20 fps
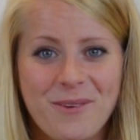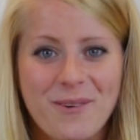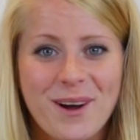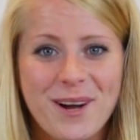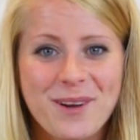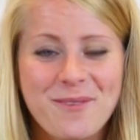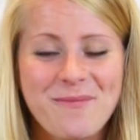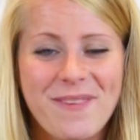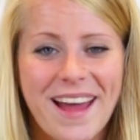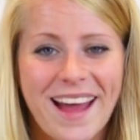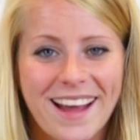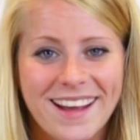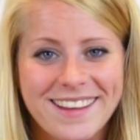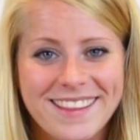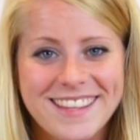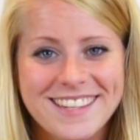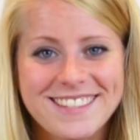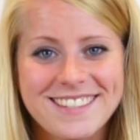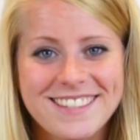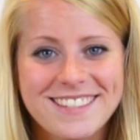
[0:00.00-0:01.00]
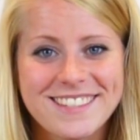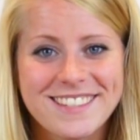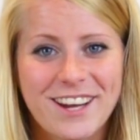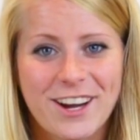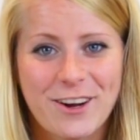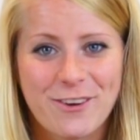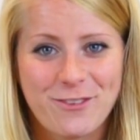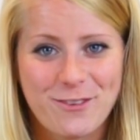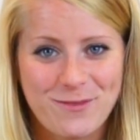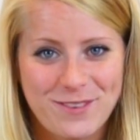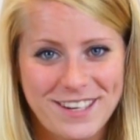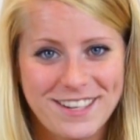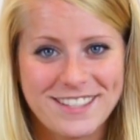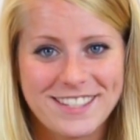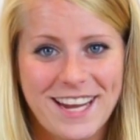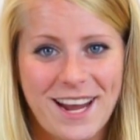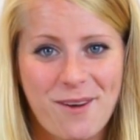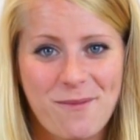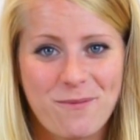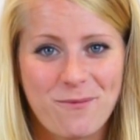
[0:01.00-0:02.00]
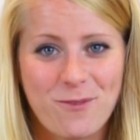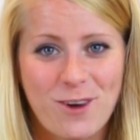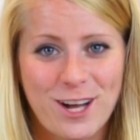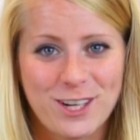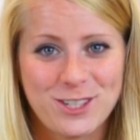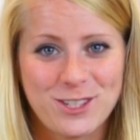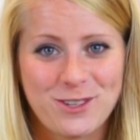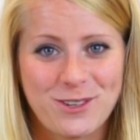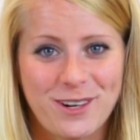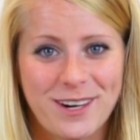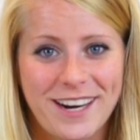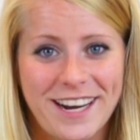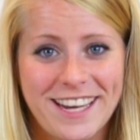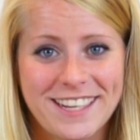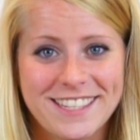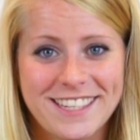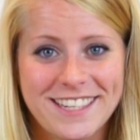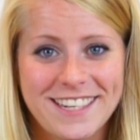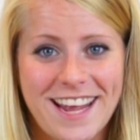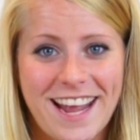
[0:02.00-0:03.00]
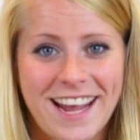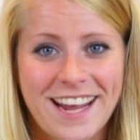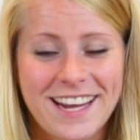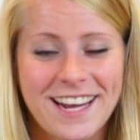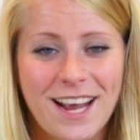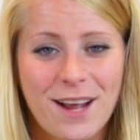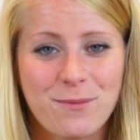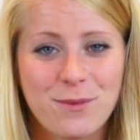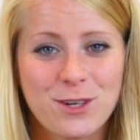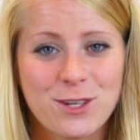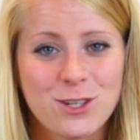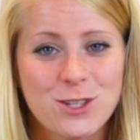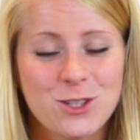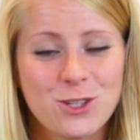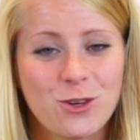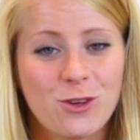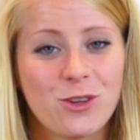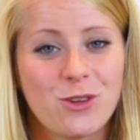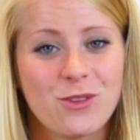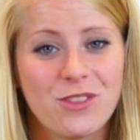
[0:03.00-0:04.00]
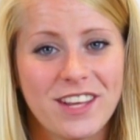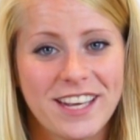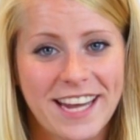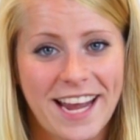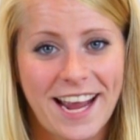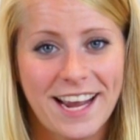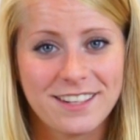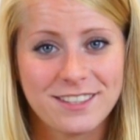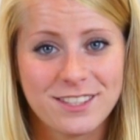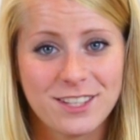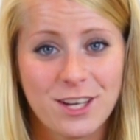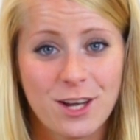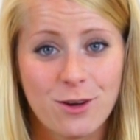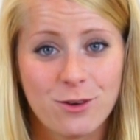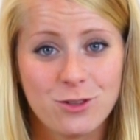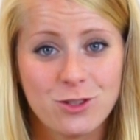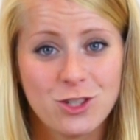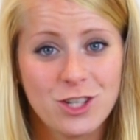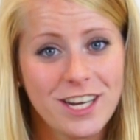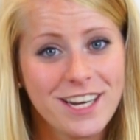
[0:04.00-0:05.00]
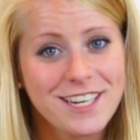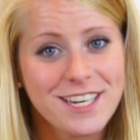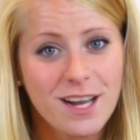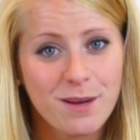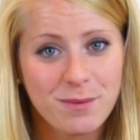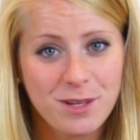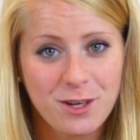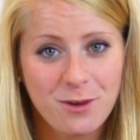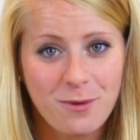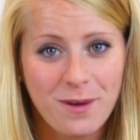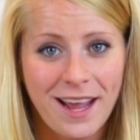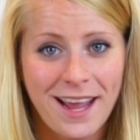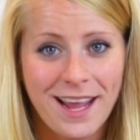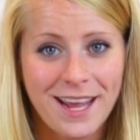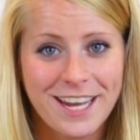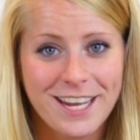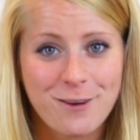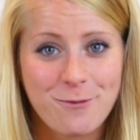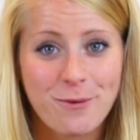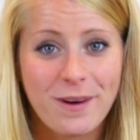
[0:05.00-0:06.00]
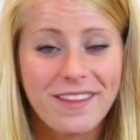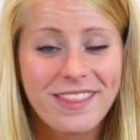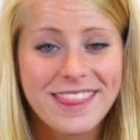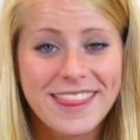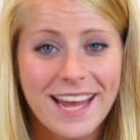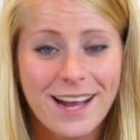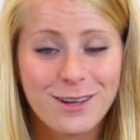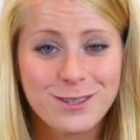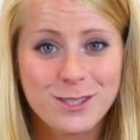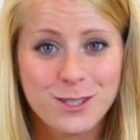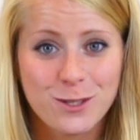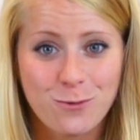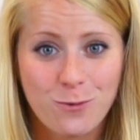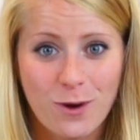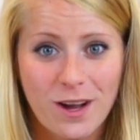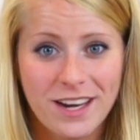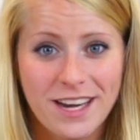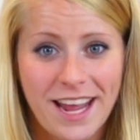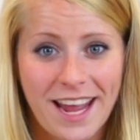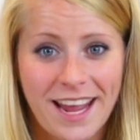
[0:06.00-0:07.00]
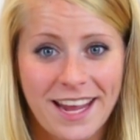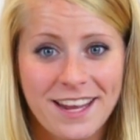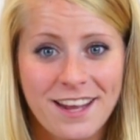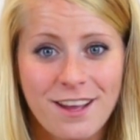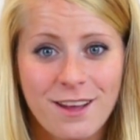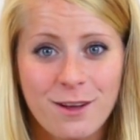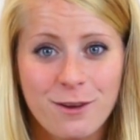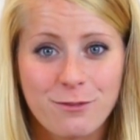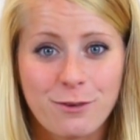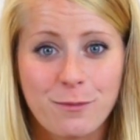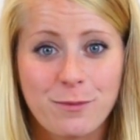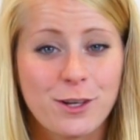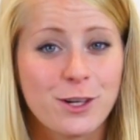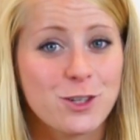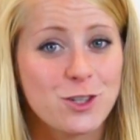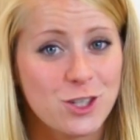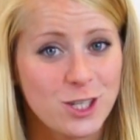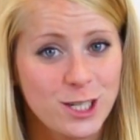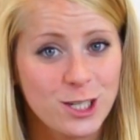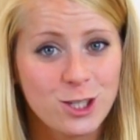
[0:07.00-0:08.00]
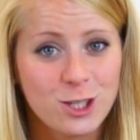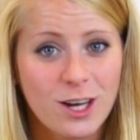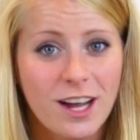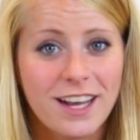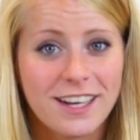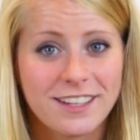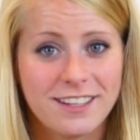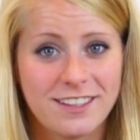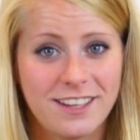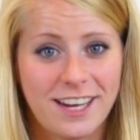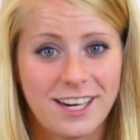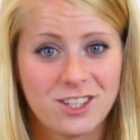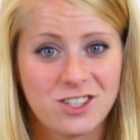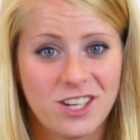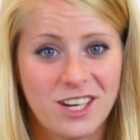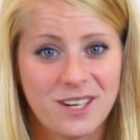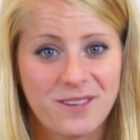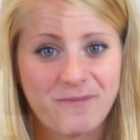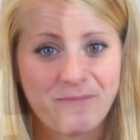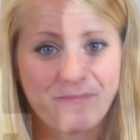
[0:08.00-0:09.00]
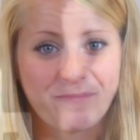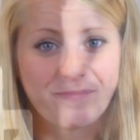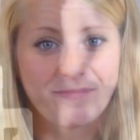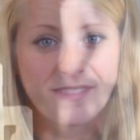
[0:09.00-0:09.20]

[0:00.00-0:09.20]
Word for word: Welcome back. This is Sarah from Discount Watch Store, and today I'm going to show you the Casio GWA 1001A from their G-Shock collection.